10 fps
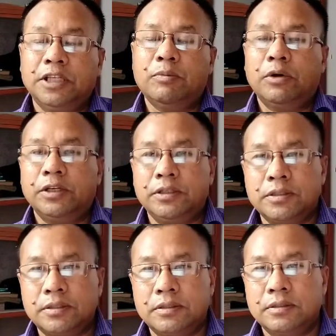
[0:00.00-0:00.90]

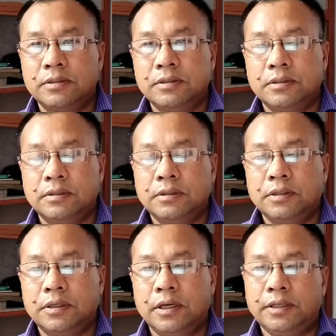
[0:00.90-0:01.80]
Democritus
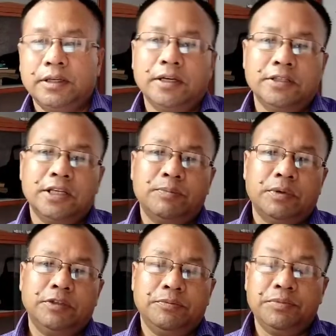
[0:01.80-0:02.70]
and the
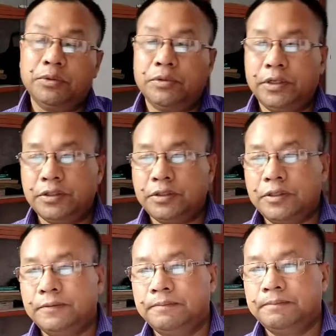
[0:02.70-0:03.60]
concept of the
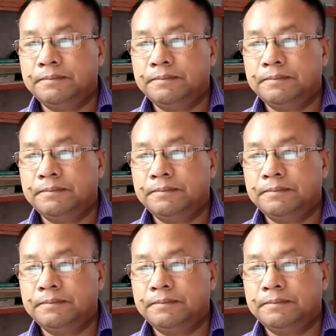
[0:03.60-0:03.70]
Epicurus.